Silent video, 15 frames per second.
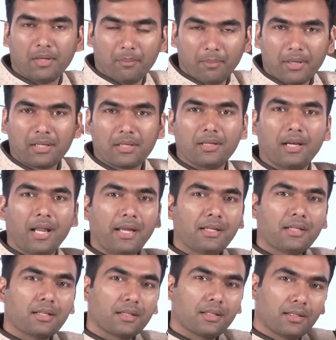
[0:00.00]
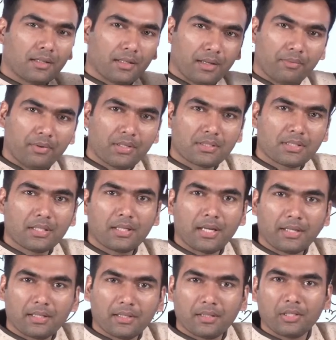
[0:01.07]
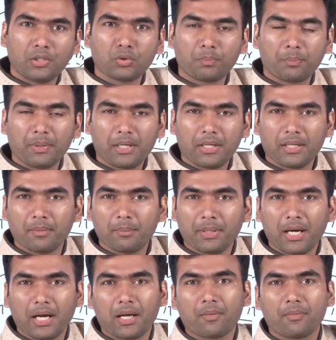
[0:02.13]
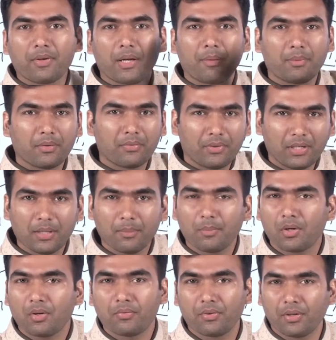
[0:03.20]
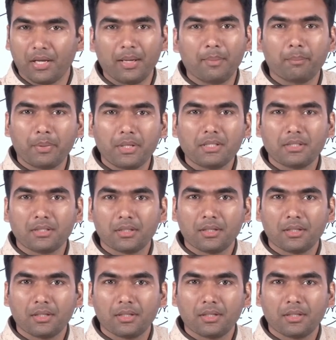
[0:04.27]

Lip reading: But like in every state, like in UP, in Bihar, we have different number of MPs